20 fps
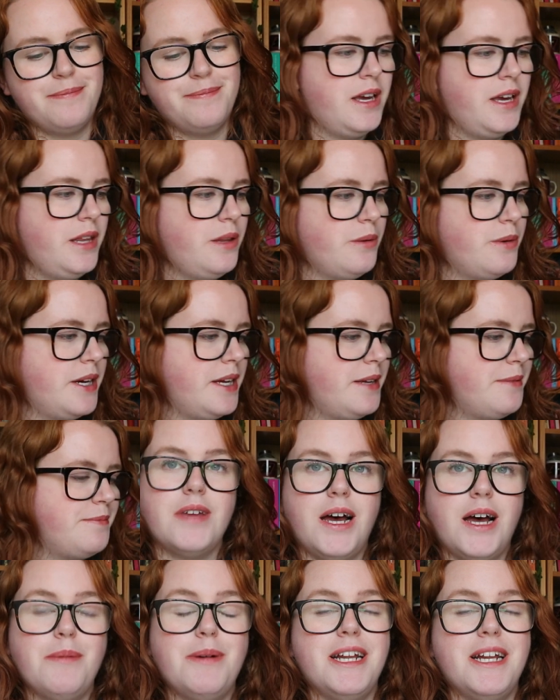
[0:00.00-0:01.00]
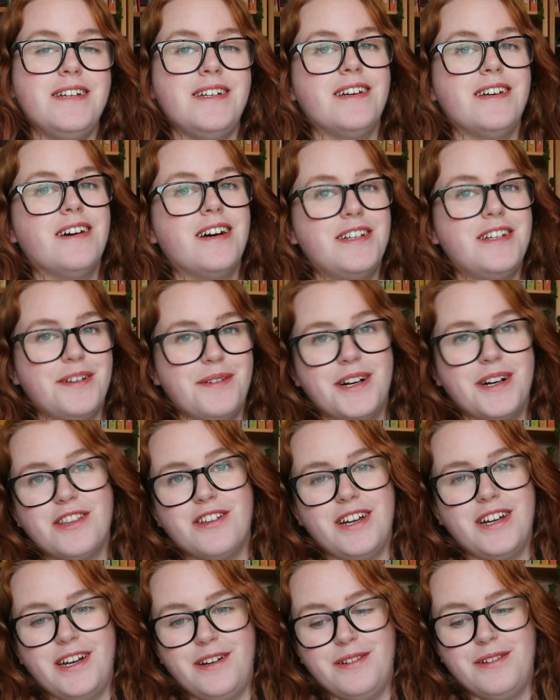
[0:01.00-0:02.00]
Either way, I'm an idiot. I do
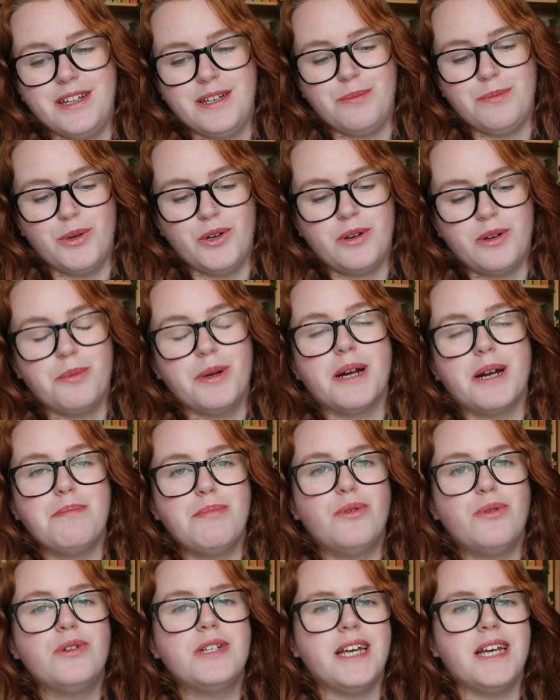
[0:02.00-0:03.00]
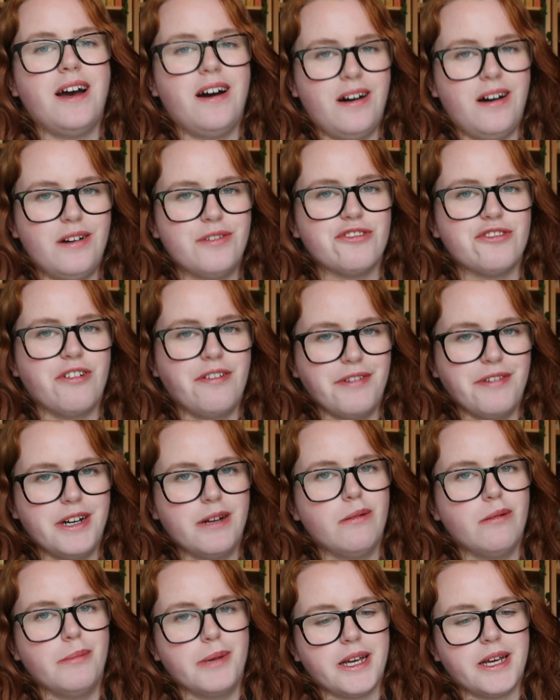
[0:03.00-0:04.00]
actually own this book, but I bought it after I read it
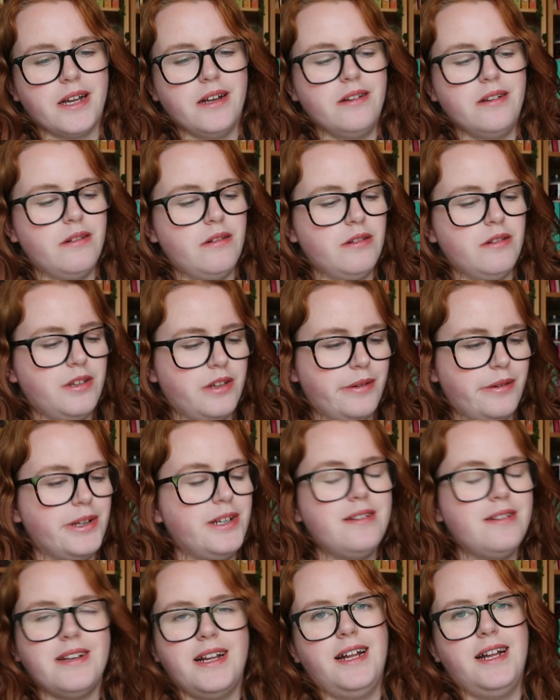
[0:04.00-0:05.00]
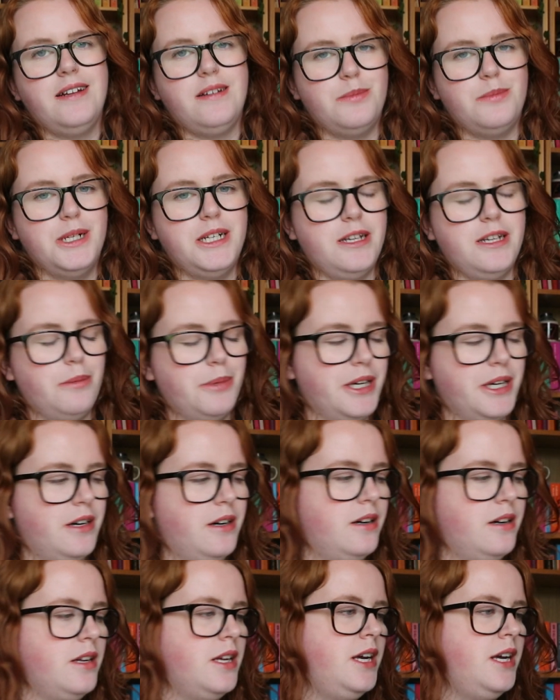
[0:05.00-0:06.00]
on my Kindle, so it doesn't add to my
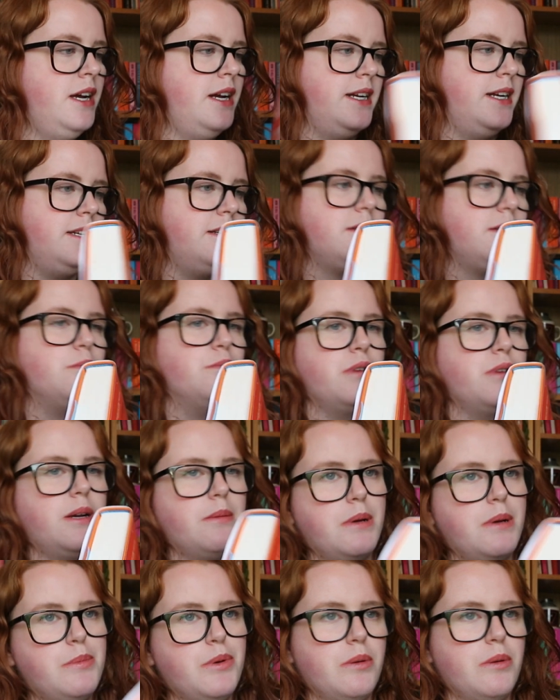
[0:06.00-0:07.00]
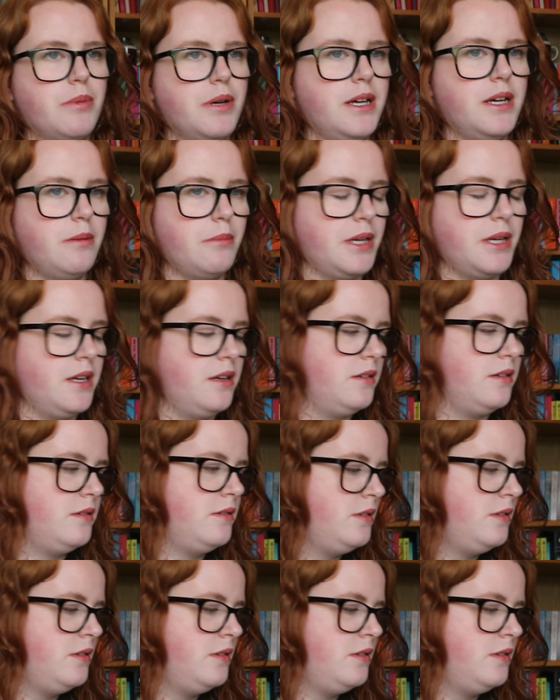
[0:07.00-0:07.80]
TBR and it doesn't break my book buying ban.